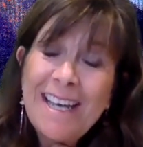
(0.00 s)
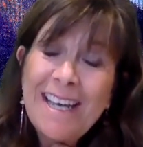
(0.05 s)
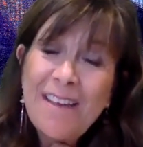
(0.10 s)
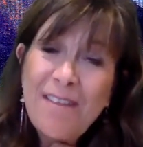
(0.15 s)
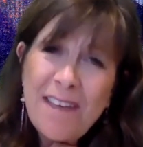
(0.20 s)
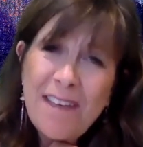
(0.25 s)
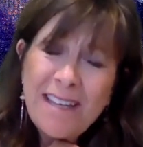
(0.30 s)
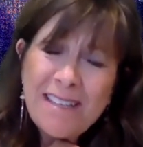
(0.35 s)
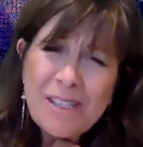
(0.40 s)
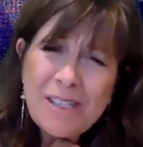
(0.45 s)

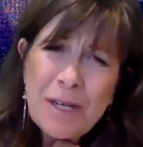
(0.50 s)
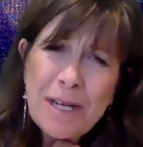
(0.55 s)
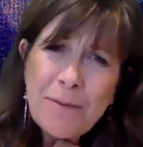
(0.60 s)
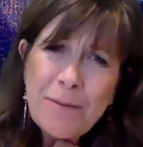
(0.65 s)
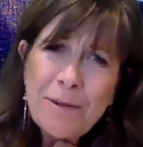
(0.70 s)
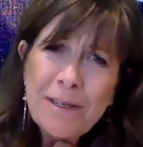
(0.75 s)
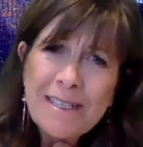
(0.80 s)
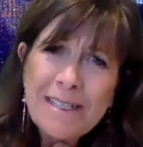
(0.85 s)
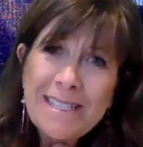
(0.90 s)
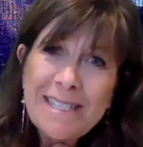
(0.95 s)
And that's what I
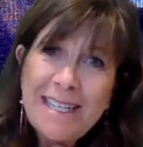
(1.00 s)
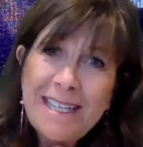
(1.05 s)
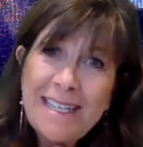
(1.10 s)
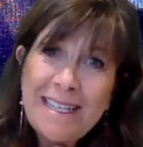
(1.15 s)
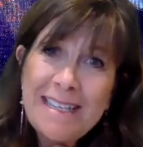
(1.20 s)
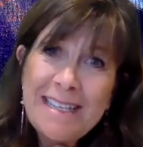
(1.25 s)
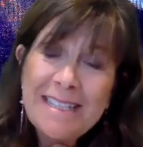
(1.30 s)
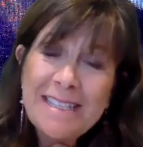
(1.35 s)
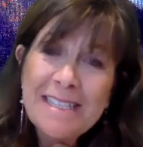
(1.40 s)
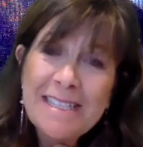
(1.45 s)
want to
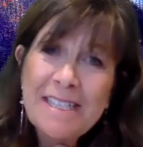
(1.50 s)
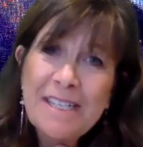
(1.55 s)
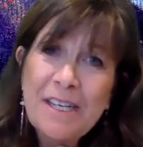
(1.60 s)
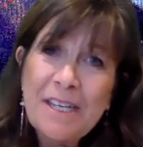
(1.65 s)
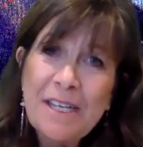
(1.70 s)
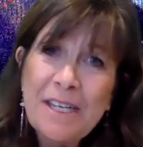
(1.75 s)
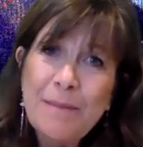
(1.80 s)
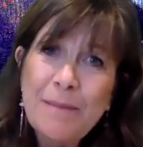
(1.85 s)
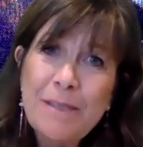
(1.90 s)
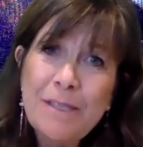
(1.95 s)
take this
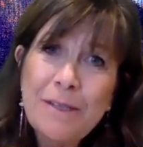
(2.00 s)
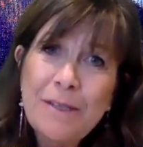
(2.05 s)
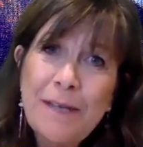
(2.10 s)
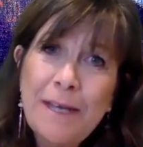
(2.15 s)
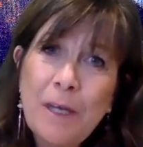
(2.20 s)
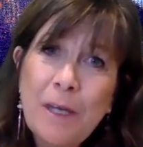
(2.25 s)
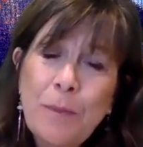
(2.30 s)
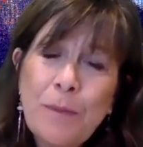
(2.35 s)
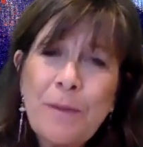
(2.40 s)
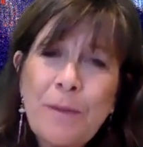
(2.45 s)
time to
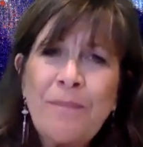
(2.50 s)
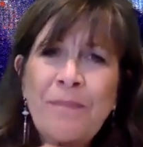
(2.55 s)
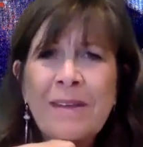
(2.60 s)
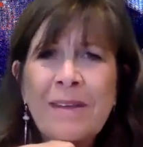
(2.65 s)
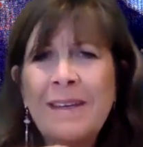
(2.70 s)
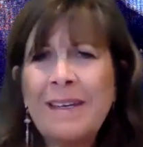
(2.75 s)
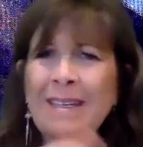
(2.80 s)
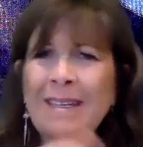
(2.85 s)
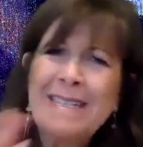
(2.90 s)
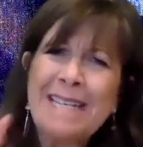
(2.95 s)
help
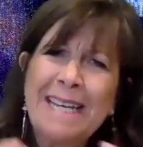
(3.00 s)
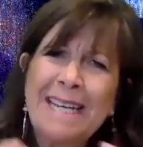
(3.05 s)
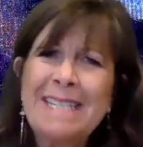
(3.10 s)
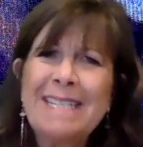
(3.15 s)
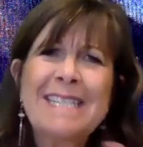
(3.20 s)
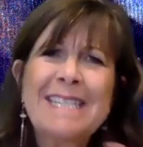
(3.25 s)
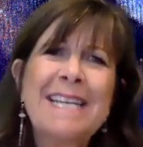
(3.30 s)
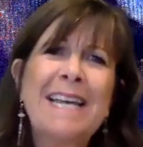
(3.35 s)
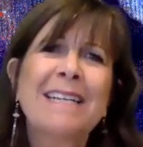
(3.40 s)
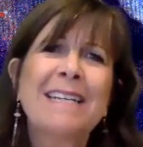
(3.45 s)

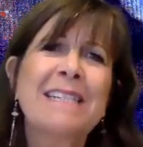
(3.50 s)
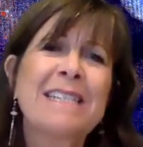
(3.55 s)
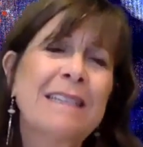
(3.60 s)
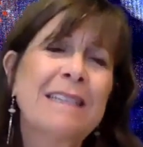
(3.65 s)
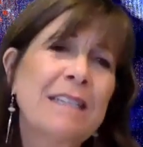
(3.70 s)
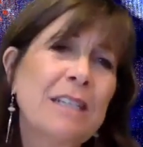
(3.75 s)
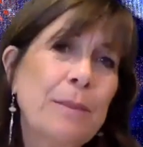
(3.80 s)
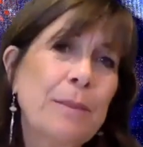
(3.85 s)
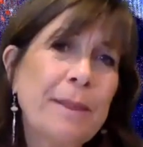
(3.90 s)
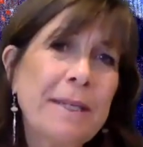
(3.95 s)
dissect a
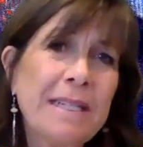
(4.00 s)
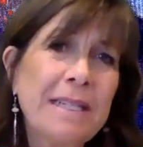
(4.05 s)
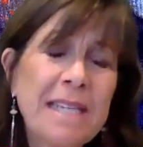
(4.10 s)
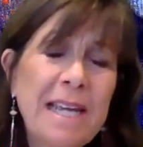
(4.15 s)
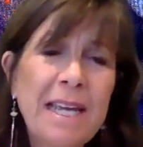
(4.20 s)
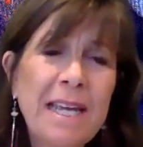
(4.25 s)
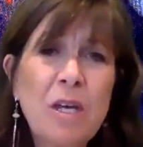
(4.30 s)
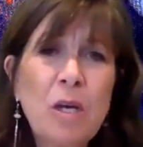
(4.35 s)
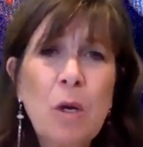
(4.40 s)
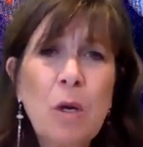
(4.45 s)
little bit
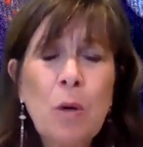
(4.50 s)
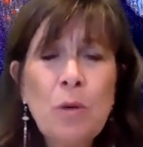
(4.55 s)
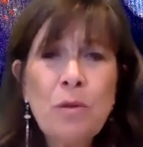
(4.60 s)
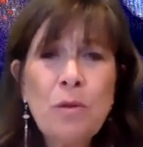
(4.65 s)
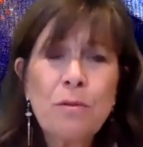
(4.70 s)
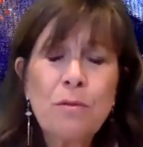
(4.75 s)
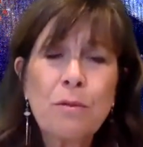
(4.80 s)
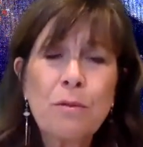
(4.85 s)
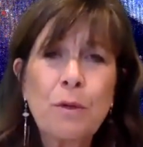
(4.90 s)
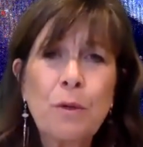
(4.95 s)
and go
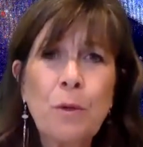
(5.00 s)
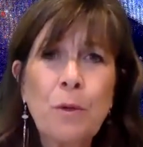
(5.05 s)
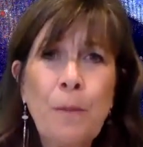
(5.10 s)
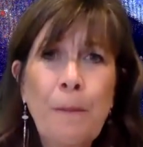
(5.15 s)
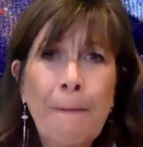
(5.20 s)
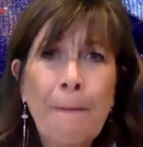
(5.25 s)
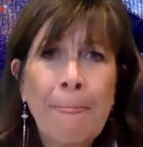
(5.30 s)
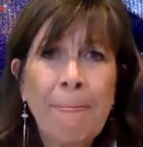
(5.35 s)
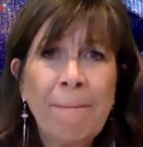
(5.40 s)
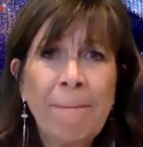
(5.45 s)
through
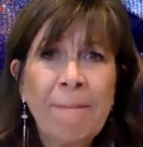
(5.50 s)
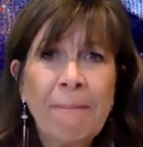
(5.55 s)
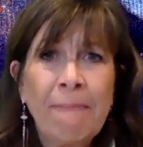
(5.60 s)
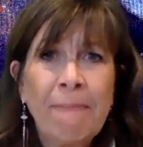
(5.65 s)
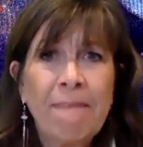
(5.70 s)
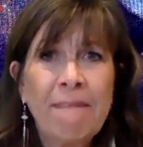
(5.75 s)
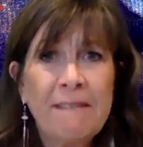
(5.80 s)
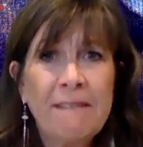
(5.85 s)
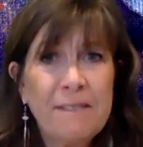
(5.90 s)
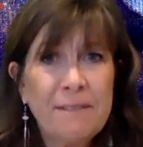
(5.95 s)

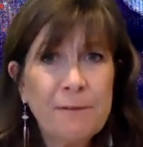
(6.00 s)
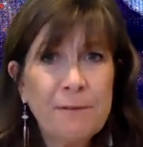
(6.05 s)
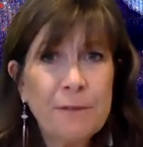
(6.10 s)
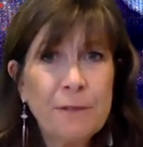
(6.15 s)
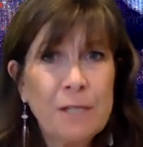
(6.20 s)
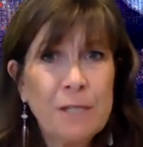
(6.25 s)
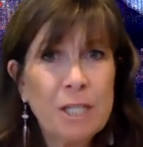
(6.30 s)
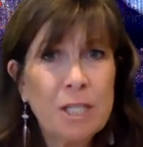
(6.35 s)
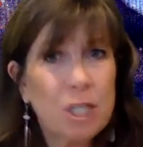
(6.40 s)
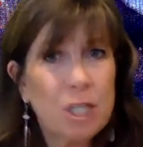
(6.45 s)
the
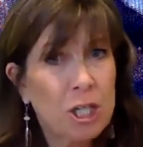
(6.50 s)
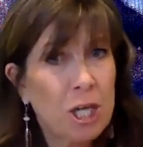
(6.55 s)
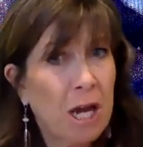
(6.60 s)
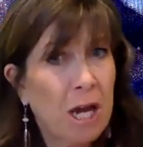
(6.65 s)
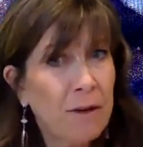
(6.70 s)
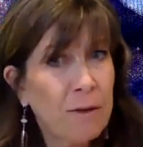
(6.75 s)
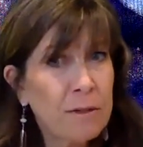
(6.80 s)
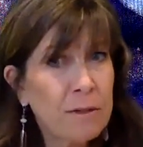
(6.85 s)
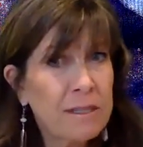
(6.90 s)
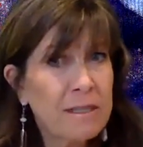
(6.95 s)
different
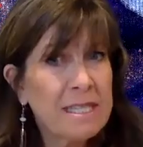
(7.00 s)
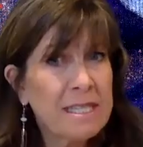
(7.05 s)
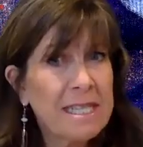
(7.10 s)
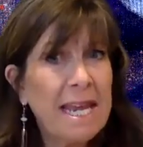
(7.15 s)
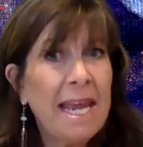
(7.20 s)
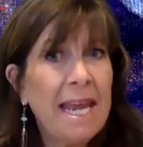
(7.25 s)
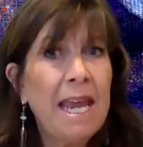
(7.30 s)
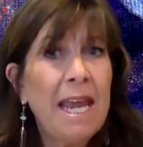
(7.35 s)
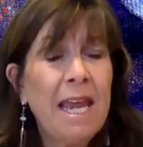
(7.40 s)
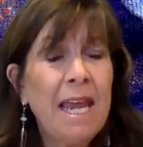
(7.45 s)
chakras,
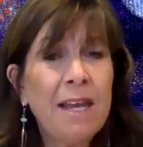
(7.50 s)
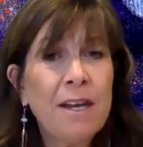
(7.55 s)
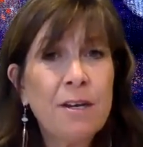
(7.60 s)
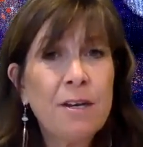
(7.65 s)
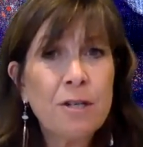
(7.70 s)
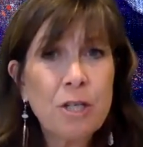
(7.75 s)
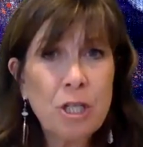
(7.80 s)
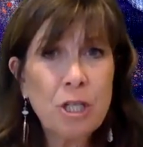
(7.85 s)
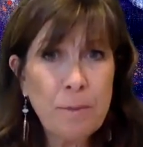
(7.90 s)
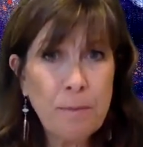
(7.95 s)

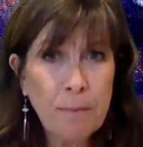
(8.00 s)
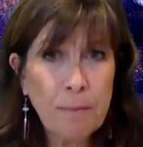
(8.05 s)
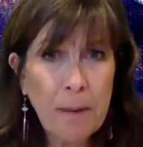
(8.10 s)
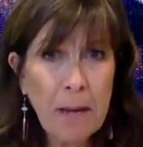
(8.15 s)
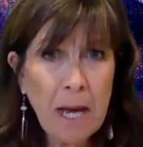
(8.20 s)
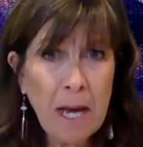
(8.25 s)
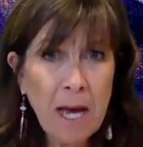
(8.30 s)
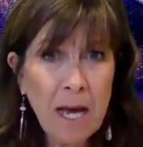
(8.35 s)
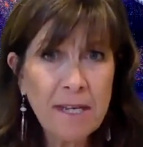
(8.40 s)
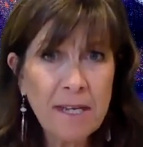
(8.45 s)
energy
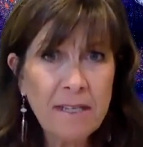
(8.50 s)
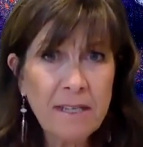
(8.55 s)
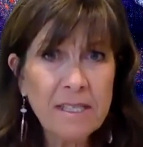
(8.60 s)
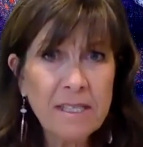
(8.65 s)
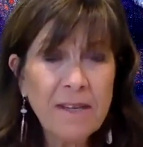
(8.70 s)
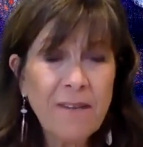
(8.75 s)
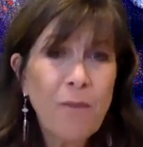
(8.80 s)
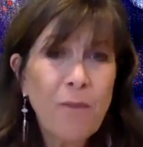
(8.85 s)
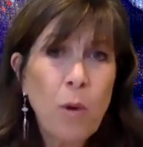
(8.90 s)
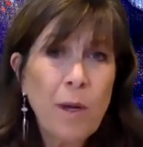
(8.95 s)
bodies
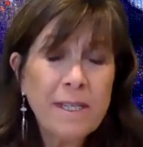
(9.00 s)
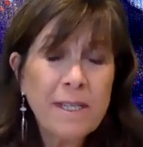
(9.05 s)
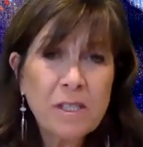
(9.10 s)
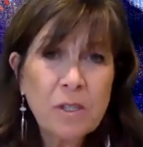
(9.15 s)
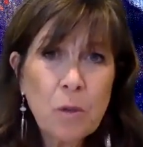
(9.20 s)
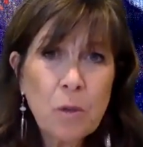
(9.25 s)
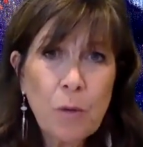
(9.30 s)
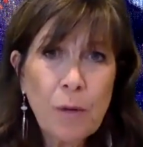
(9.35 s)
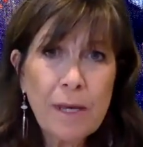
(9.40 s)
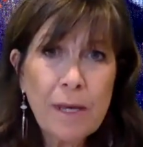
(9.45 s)
of
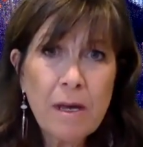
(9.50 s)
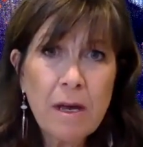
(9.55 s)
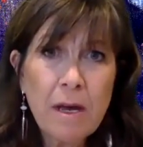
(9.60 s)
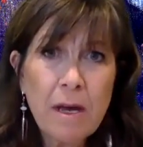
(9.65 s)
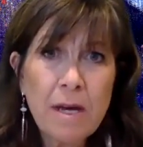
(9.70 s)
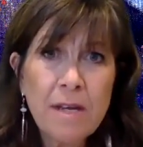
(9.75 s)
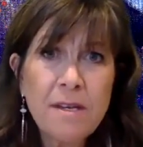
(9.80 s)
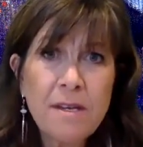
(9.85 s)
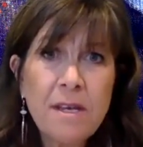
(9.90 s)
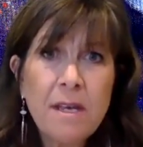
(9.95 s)
what's going
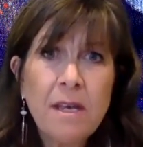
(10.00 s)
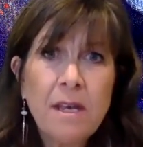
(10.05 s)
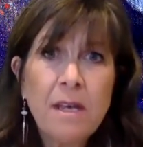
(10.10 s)
on